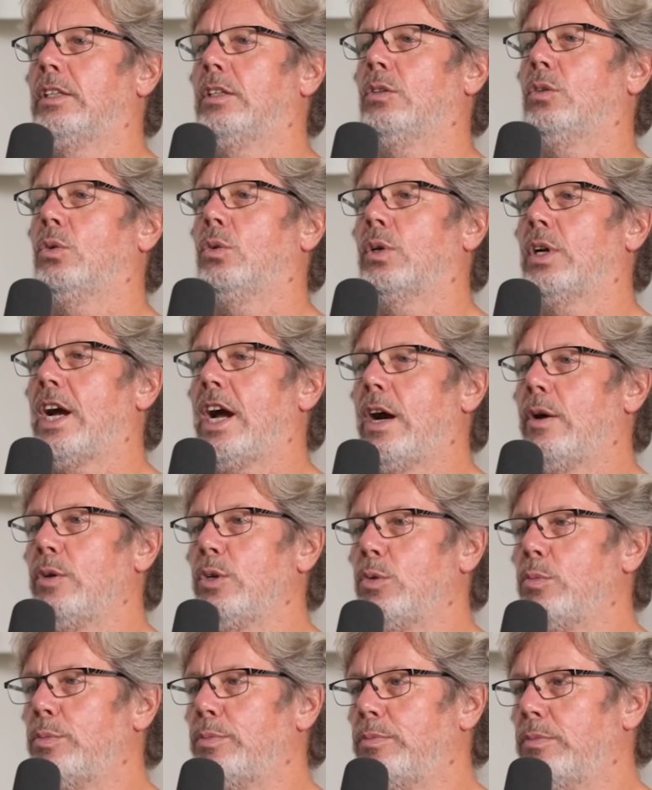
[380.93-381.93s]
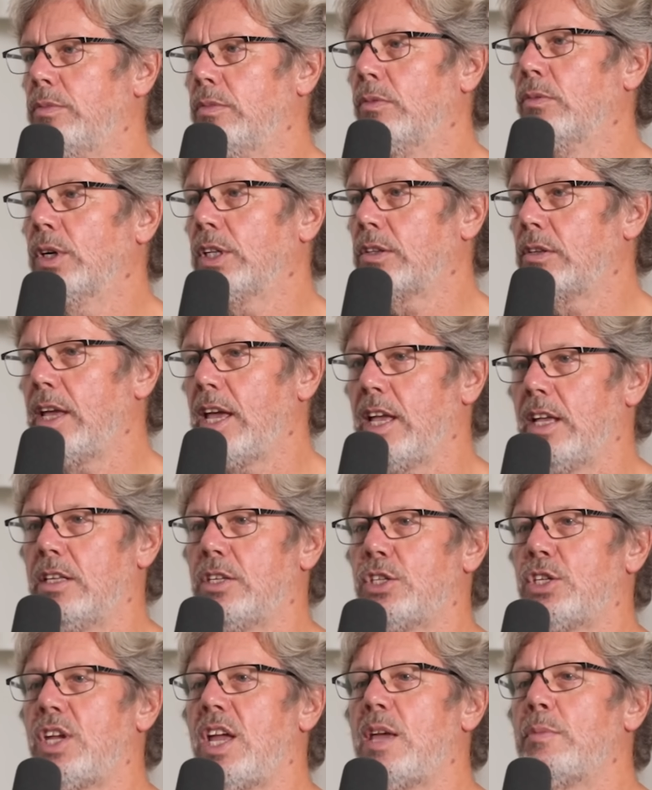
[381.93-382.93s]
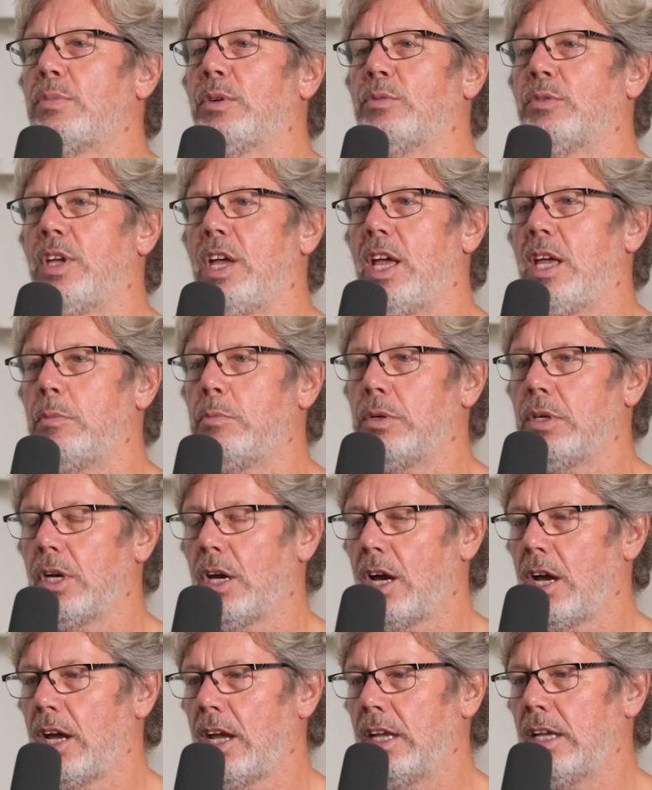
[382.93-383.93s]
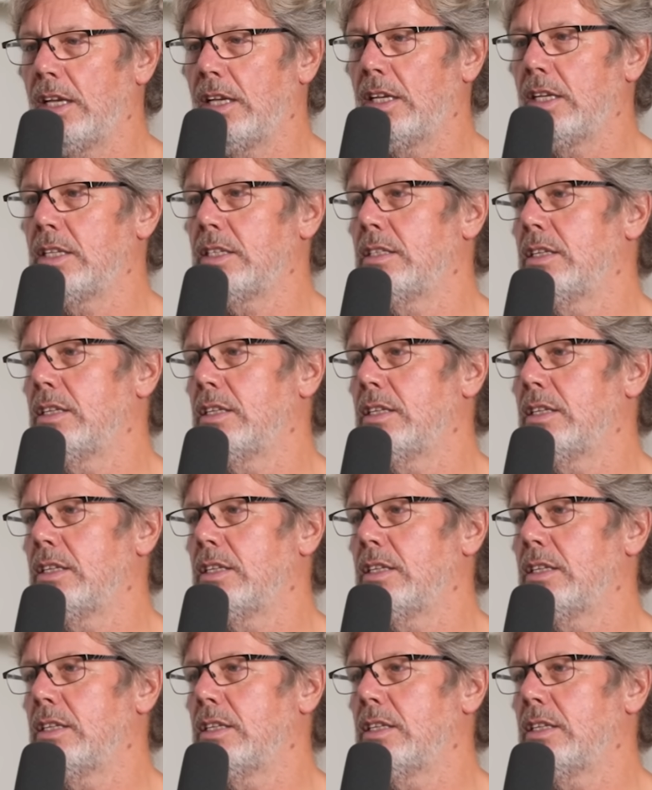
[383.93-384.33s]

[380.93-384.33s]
or how you what the shape of the A P I is.